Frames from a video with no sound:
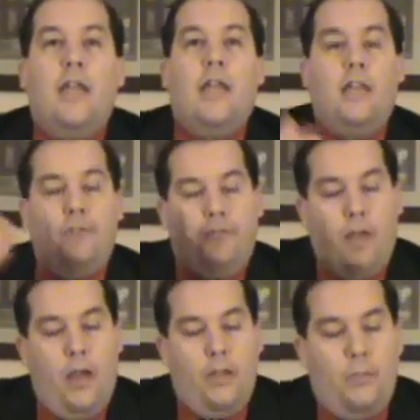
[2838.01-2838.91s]
He
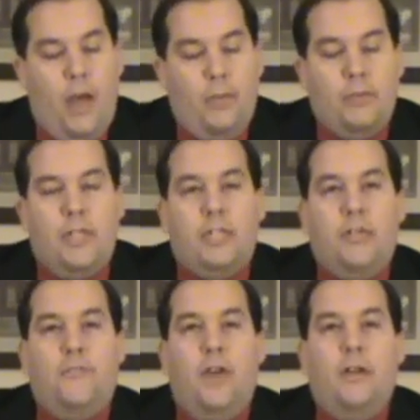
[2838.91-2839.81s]
fell, the Bible says
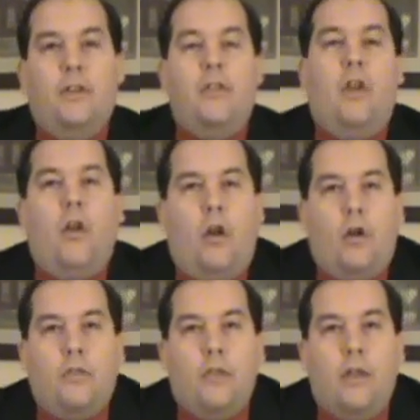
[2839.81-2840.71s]
he fell to the earth.